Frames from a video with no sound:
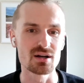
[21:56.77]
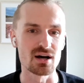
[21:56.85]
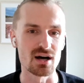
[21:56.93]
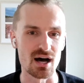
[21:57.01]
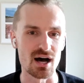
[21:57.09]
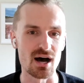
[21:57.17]

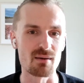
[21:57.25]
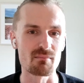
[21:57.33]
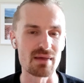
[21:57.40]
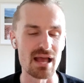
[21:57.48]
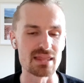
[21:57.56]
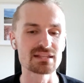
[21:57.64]

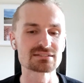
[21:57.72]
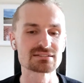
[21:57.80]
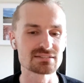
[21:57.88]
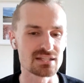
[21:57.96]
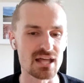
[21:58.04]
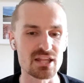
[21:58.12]
Um, and this
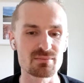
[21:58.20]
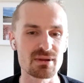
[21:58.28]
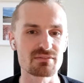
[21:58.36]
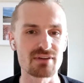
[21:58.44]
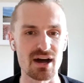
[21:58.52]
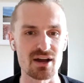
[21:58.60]
is another
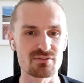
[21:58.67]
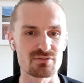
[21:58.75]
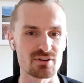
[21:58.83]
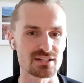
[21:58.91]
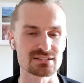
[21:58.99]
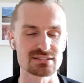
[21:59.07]
big value
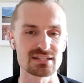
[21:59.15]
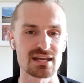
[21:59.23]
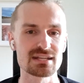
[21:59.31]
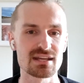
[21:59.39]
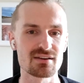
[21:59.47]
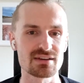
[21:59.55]
for us this
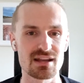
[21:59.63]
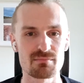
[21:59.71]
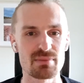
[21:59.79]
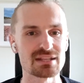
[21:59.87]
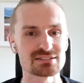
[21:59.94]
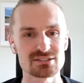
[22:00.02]
idea of kind
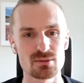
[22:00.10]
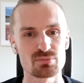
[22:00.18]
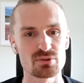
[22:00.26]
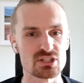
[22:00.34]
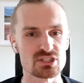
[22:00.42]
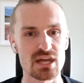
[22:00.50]
of base as a
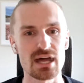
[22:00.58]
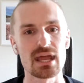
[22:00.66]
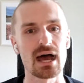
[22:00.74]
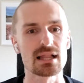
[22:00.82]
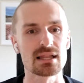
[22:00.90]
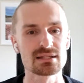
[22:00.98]
bridge, not
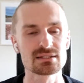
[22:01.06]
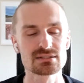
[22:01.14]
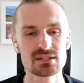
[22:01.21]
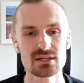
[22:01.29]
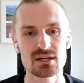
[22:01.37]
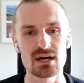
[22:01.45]
an
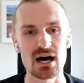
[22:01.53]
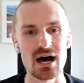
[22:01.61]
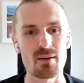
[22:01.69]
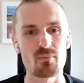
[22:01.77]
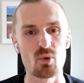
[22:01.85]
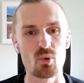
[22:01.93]
island,
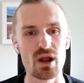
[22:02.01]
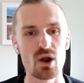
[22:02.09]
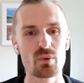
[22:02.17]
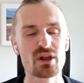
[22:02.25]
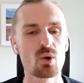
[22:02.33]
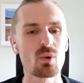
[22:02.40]
um,
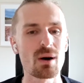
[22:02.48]
where we don't